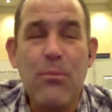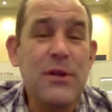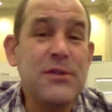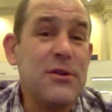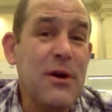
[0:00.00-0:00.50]

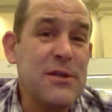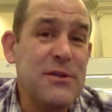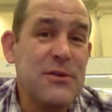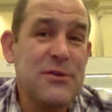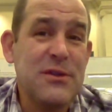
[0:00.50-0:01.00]
But it's
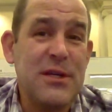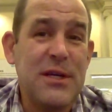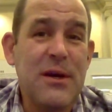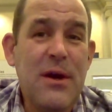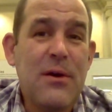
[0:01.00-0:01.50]
interesting to
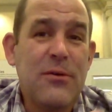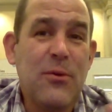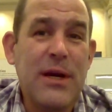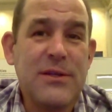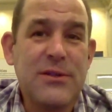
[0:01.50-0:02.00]
see the
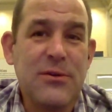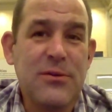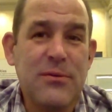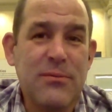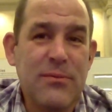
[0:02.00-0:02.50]
way
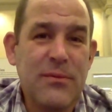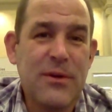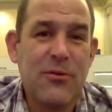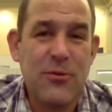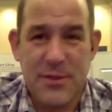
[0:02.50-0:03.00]
certain
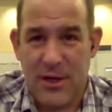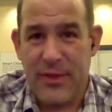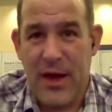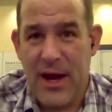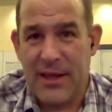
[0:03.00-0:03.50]
groups
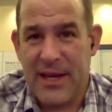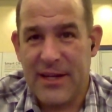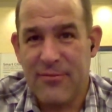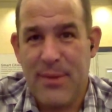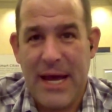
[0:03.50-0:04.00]
online
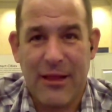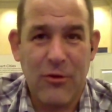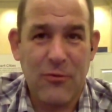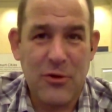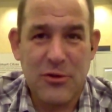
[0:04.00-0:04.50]
kind of
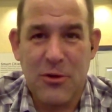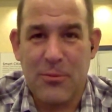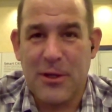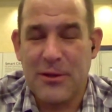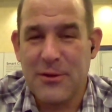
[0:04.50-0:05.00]
battle over
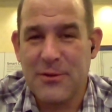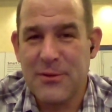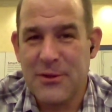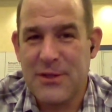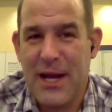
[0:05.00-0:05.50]
interpreting the,
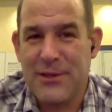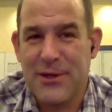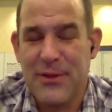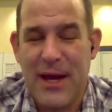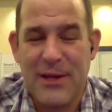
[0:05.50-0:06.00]
the stats
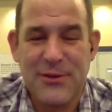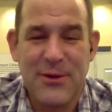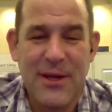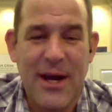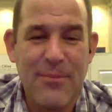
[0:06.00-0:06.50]
on that.
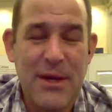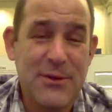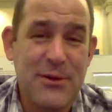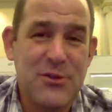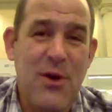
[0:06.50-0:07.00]
So I
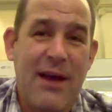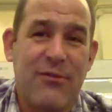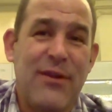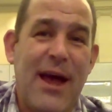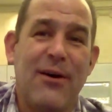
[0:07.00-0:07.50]
basically
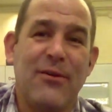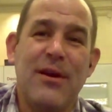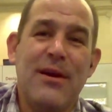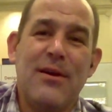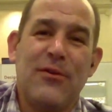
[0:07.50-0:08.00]
tracked down
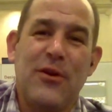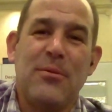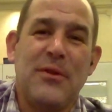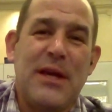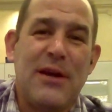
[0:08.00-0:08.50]

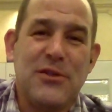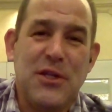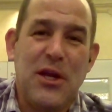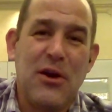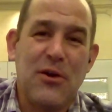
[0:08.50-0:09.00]
some of the
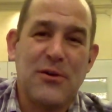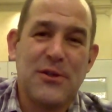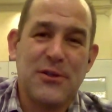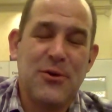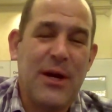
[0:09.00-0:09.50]

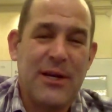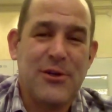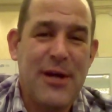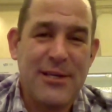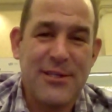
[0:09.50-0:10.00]
engineers so I could
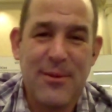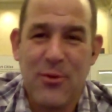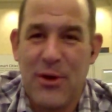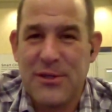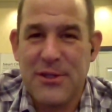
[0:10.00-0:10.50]
start asking them
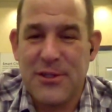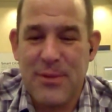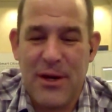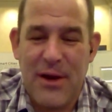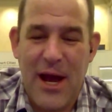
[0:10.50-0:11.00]
questions
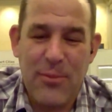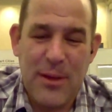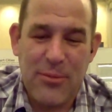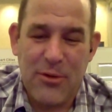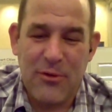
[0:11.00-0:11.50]
about how
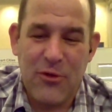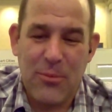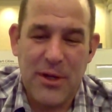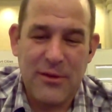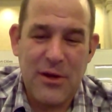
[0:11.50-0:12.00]
people are
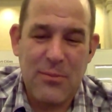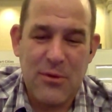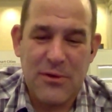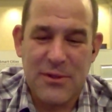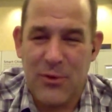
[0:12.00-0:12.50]
interpreting the
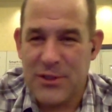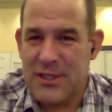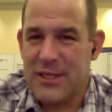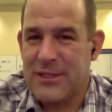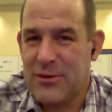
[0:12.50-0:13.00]
numbers and
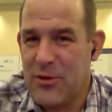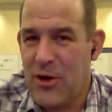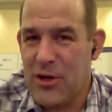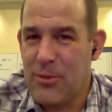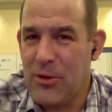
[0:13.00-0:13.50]
what's considered
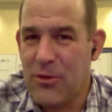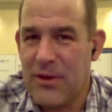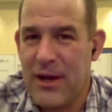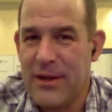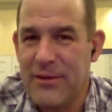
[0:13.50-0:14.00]
audible or
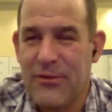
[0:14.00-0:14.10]
not.